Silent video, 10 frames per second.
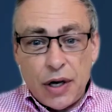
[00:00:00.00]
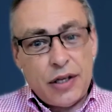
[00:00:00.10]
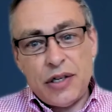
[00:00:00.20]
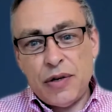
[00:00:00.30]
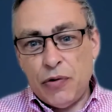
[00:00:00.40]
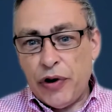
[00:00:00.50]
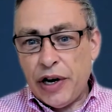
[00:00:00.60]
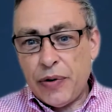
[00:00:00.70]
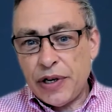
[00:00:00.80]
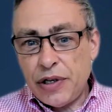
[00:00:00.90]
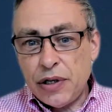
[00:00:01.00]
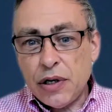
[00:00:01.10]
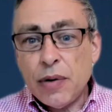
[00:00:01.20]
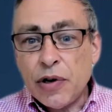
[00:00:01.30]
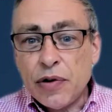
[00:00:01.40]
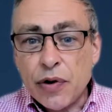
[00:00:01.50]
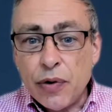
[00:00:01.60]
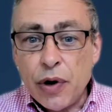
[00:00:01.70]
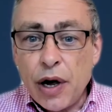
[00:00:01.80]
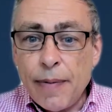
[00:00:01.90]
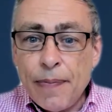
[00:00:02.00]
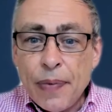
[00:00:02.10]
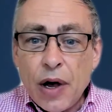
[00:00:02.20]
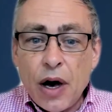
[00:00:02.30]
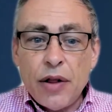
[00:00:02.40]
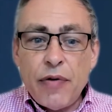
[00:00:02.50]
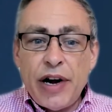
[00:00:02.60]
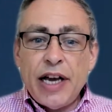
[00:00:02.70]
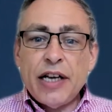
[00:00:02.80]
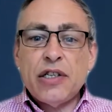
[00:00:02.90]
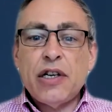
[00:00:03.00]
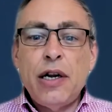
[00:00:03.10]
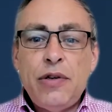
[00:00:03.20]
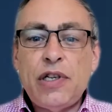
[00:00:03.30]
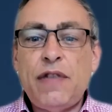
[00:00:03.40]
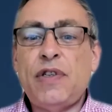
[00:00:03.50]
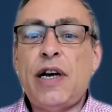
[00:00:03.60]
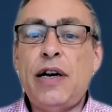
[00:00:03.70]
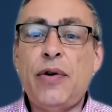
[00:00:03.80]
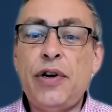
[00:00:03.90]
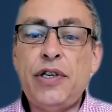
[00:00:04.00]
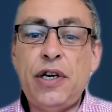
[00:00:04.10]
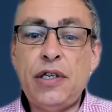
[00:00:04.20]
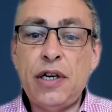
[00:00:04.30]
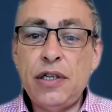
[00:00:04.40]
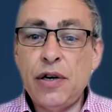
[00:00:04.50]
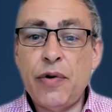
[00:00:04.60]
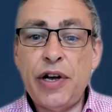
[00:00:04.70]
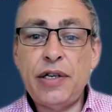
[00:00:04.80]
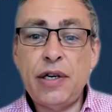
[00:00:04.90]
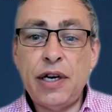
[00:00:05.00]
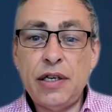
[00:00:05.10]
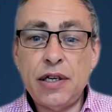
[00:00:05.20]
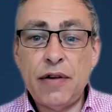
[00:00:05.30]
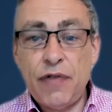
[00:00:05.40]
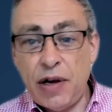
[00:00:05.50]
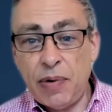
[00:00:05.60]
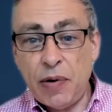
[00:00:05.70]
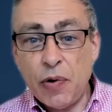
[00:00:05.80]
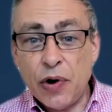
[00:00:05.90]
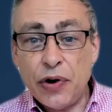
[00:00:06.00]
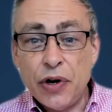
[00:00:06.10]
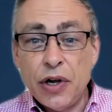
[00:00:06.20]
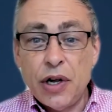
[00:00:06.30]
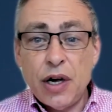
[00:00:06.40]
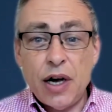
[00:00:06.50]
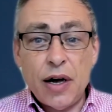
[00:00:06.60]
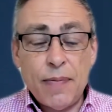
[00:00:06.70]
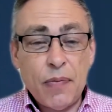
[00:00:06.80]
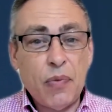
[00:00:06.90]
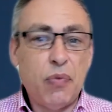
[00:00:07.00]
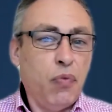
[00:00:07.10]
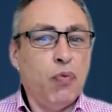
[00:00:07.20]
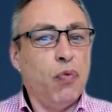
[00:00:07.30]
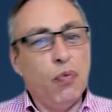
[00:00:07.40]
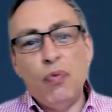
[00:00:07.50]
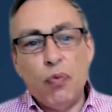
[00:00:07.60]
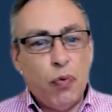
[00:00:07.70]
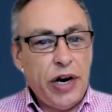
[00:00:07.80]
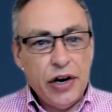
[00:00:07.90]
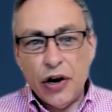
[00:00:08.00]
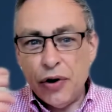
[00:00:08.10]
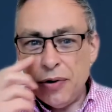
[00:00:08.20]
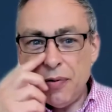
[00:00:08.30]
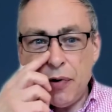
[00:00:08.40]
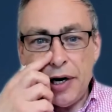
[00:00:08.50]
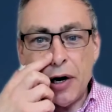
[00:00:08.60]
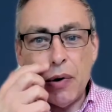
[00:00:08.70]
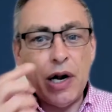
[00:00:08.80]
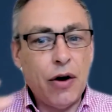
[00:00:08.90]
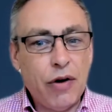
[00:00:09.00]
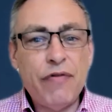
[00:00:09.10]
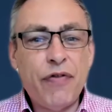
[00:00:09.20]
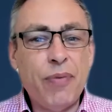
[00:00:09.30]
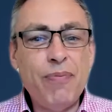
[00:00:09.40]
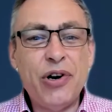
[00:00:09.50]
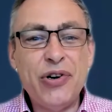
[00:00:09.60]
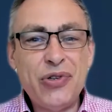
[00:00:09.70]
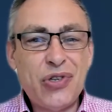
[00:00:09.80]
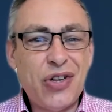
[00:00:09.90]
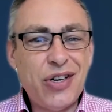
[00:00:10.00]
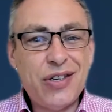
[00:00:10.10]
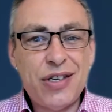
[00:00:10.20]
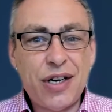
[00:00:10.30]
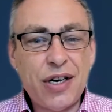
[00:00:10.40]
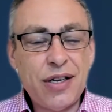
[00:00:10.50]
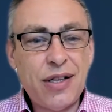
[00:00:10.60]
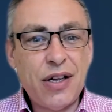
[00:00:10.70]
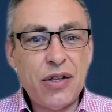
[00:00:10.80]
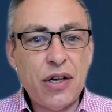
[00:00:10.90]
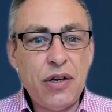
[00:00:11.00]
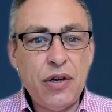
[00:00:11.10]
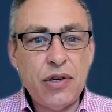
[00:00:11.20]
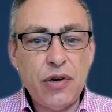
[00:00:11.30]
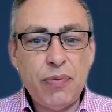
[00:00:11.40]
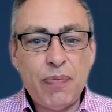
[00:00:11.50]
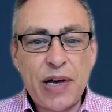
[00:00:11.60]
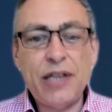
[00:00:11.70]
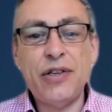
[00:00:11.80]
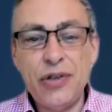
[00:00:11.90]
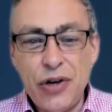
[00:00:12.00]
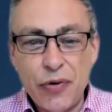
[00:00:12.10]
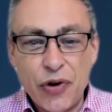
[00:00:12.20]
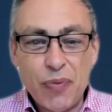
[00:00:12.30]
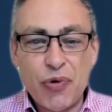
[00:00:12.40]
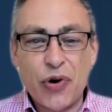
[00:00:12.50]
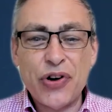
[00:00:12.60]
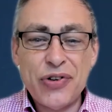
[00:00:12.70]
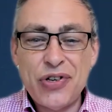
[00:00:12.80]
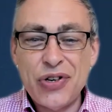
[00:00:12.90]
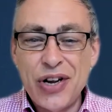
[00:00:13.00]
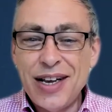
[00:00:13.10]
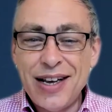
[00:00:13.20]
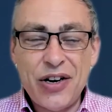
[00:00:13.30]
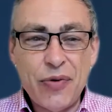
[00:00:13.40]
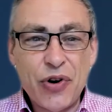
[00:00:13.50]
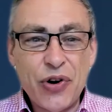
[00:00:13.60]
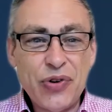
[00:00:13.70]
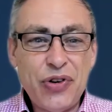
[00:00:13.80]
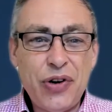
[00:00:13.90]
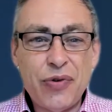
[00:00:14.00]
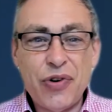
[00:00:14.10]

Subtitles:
There's some great questions coming through. Are there any exclusive technologies integrated into the VB1? We know a lot from Bose that you do patent your own products and your own